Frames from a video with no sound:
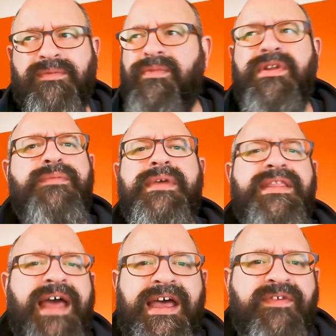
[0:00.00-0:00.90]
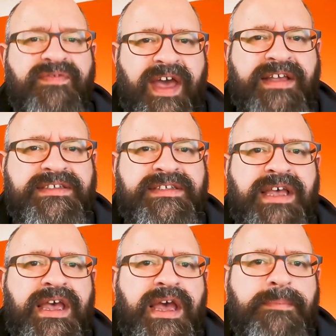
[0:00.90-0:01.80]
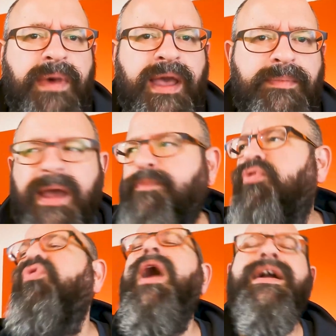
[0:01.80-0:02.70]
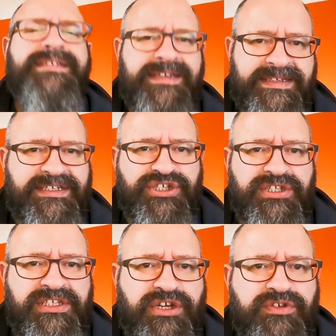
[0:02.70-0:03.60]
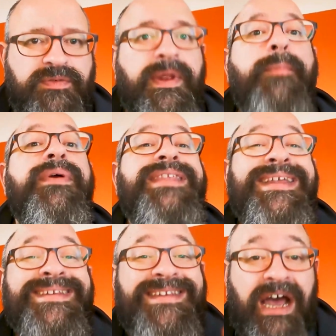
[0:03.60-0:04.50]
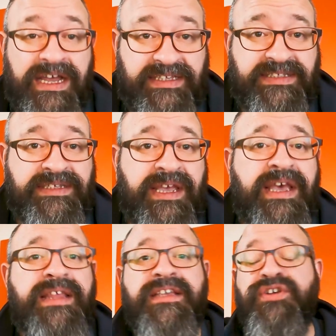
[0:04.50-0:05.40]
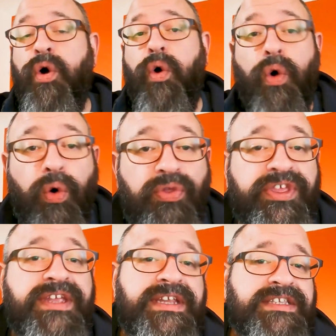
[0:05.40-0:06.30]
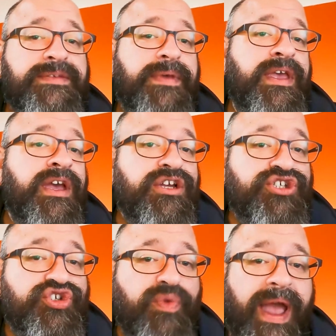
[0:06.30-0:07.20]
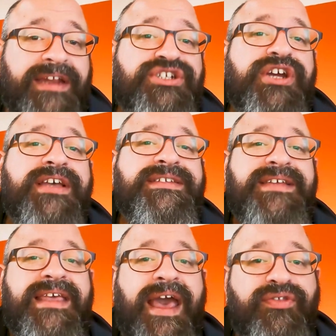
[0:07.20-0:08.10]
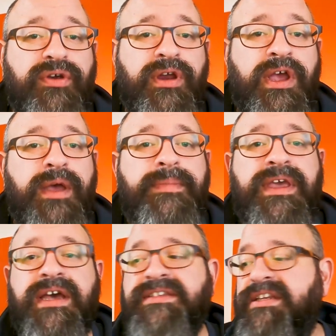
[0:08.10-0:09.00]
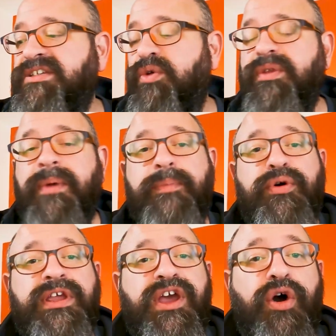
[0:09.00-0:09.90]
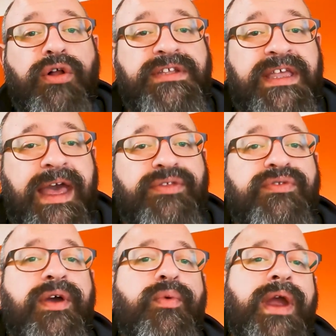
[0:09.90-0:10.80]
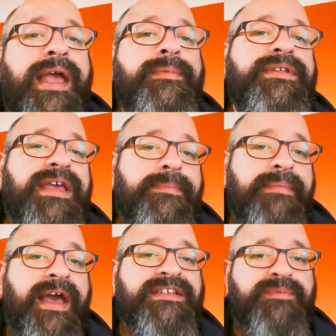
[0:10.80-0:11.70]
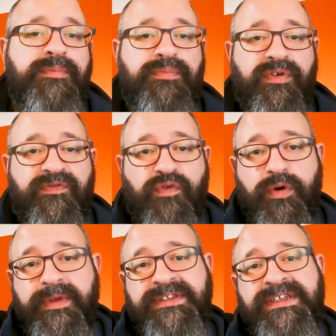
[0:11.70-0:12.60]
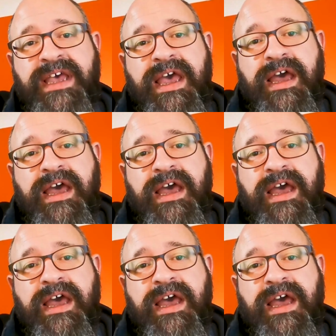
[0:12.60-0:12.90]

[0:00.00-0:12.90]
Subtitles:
what do you mean that affects my proxy decisions years from now? But it does. This whole thing needs to be strategized together, because it is only by putting it all together that we're able to get maximum performance,